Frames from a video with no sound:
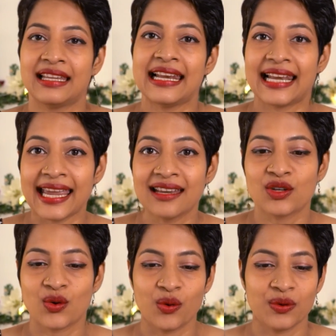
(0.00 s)
they
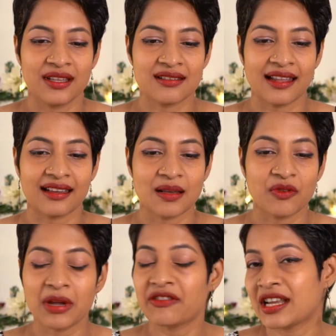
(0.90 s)
like to go with this, like some
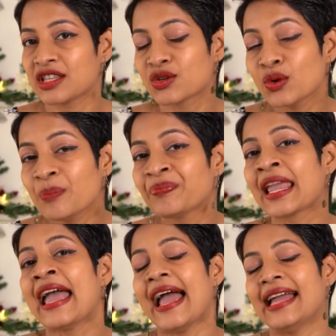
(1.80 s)
of my friends do.
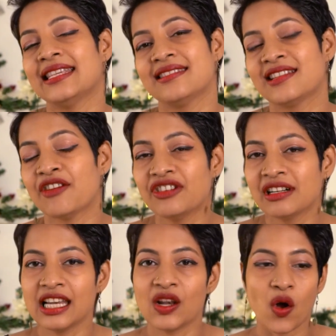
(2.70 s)
And this is
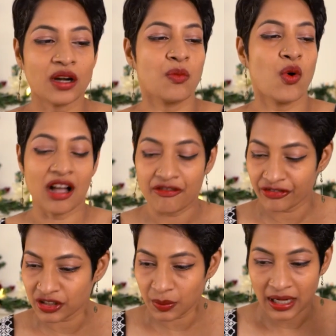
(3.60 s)
definitely a lot more
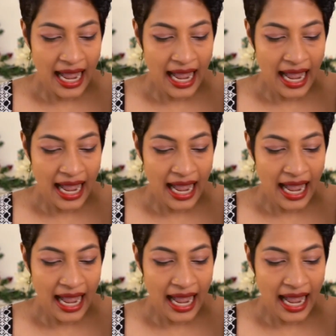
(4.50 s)
comfortable.